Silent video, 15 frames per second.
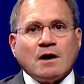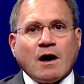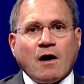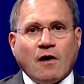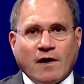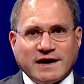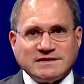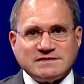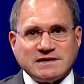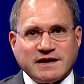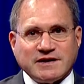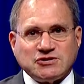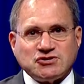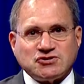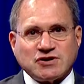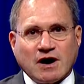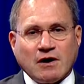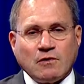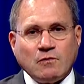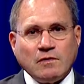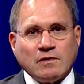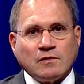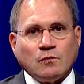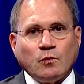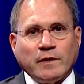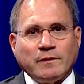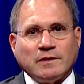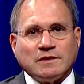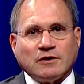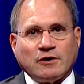On today's show, we
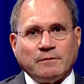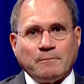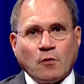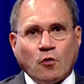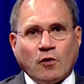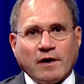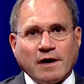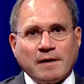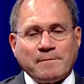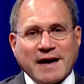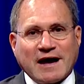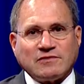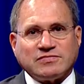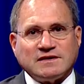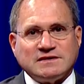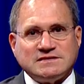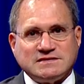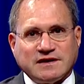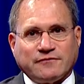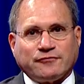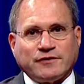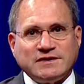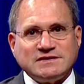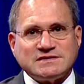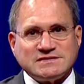will learn more about the different